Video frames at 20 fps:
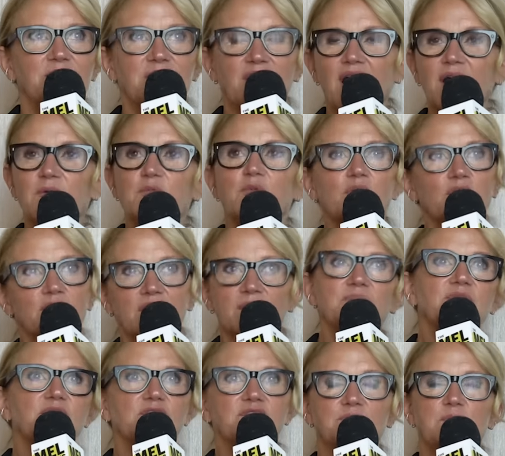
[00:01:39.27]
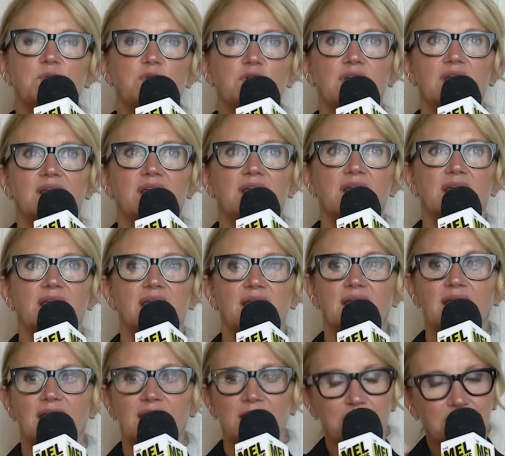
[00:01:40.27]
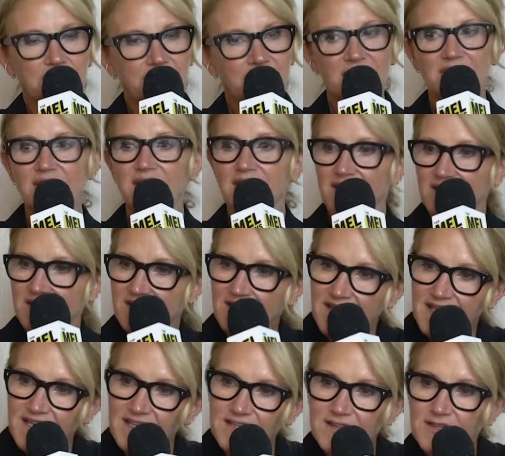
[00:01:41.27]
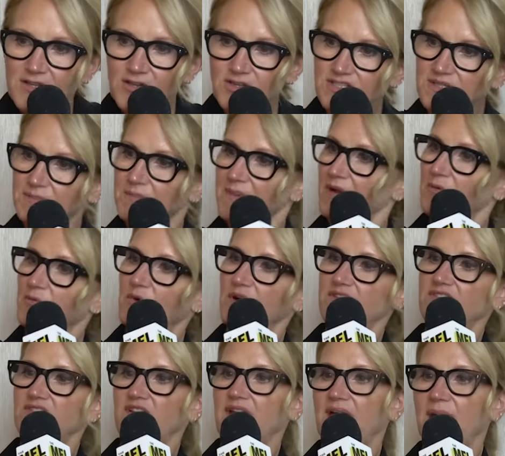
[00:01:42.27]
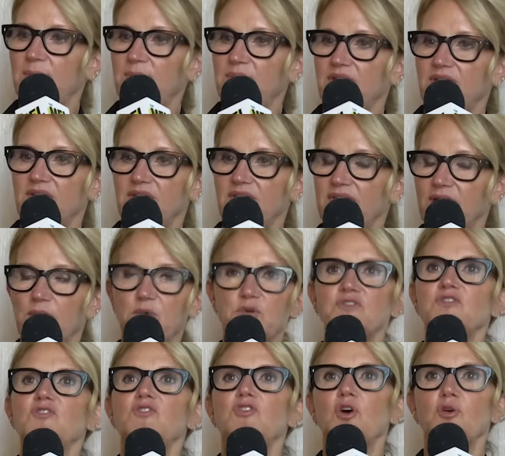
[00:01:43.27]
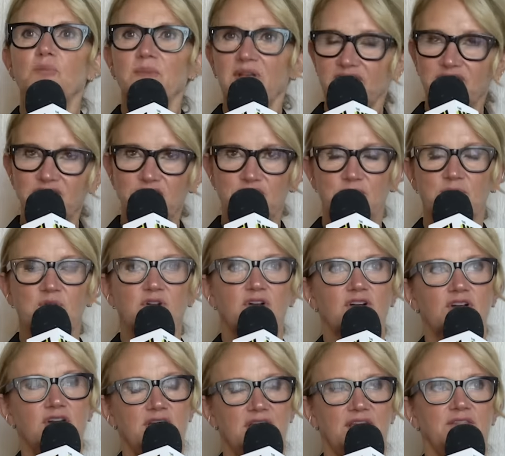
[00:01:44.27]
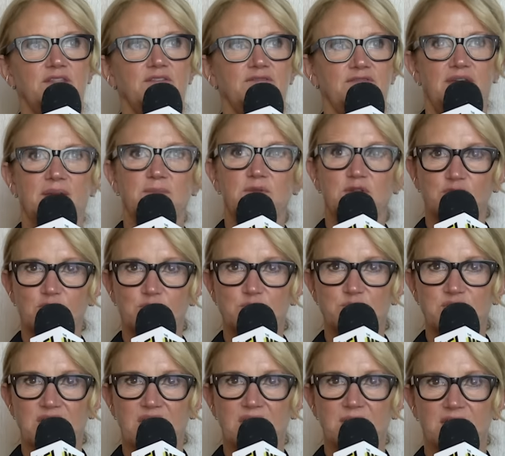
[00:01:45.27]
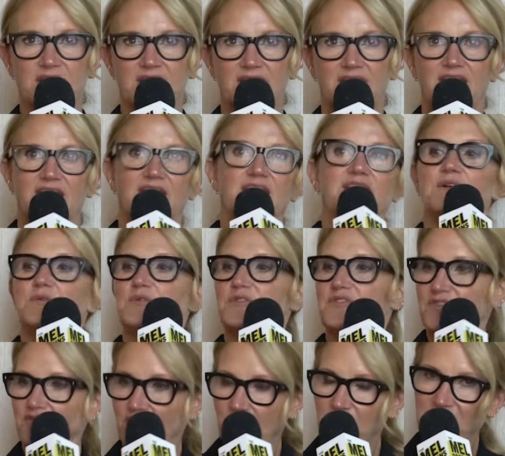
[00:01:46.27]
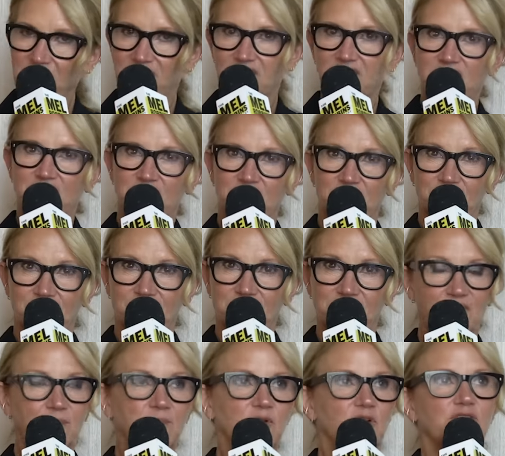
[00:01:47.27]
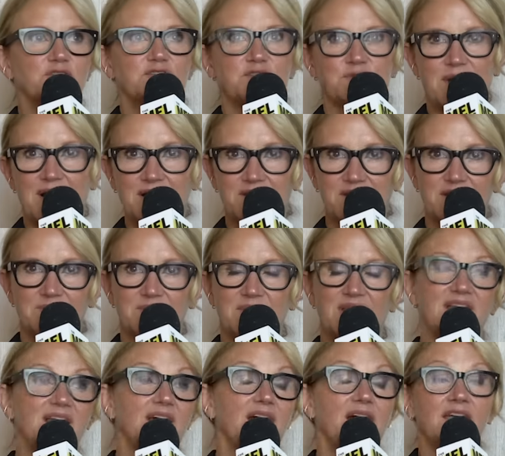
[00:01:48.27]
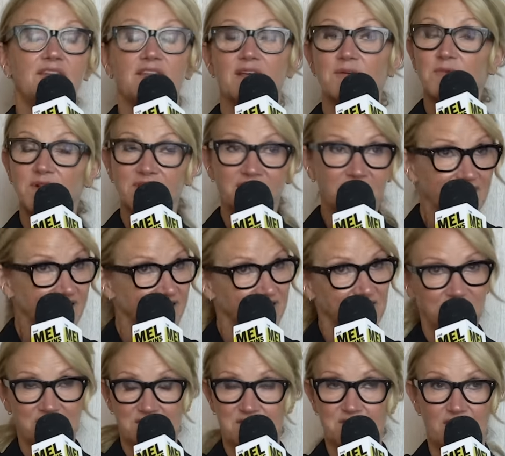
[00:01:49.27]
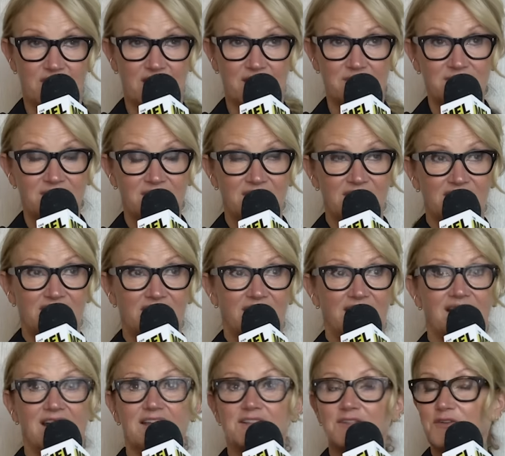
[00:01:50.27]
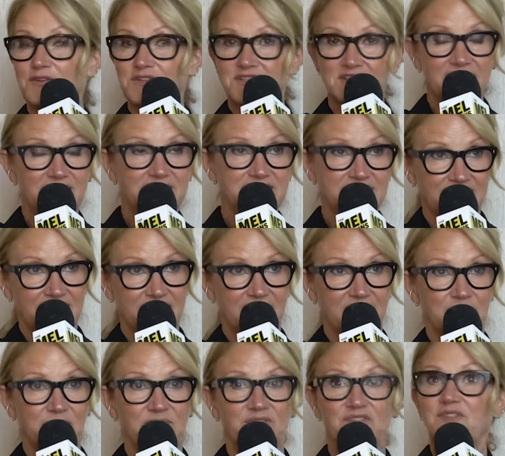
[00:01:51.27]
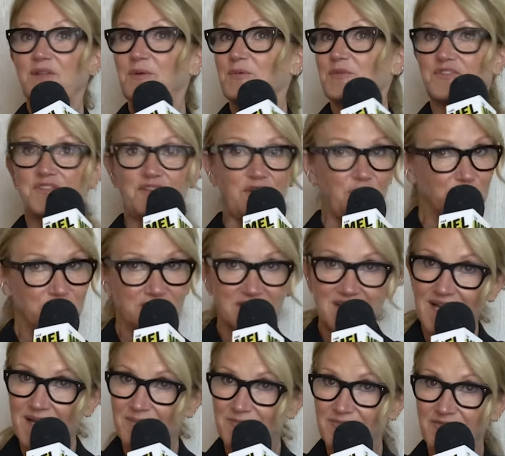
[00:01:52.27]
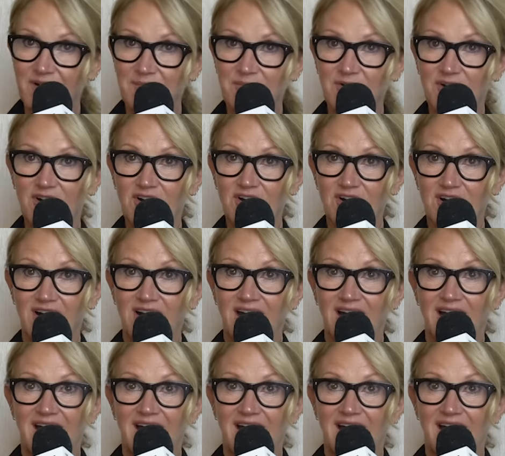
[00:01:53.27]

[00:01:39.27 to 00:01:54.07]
But I woke up this morning and I immediately looked at my WhatsApp. There was no message from her in the family group chat. There was no message her, from her directly to me. I then went to Instagram. I looked in the DMs. There was no DM from her.